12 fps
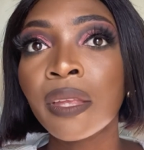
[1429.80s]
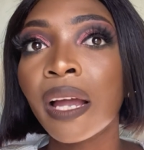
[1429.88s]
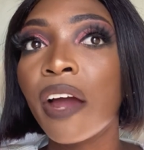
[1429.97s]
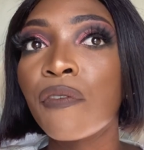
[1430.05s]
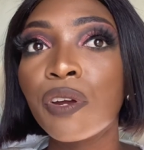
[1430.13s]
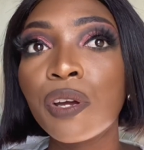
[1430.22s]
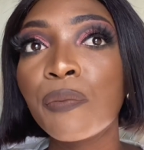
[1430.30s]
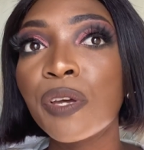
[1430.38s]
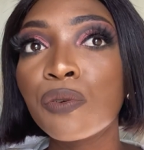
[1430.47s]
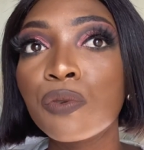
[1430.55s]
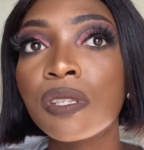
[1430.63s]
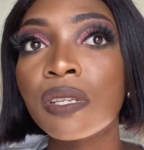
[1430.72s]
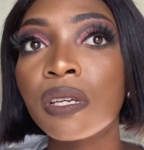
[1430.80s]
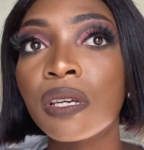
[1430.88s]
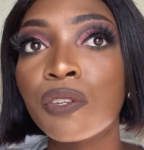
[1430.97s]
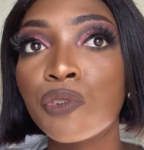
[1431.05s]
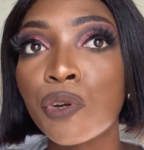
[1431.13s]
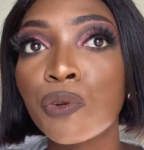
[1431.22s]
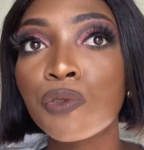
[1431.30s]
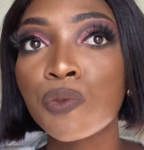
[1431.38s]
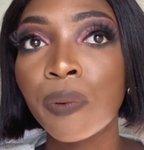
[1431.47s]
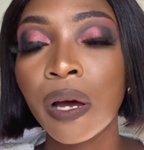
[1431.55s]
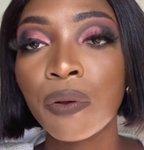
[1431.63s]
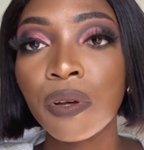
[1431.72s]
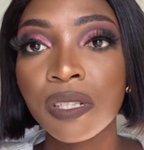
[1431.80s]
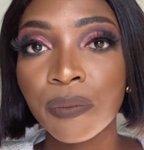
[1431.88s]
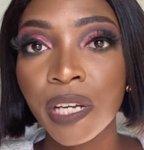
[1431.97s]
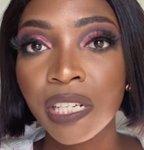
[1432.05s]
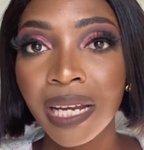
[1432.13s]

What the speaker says: I recommend don't use the powder as much.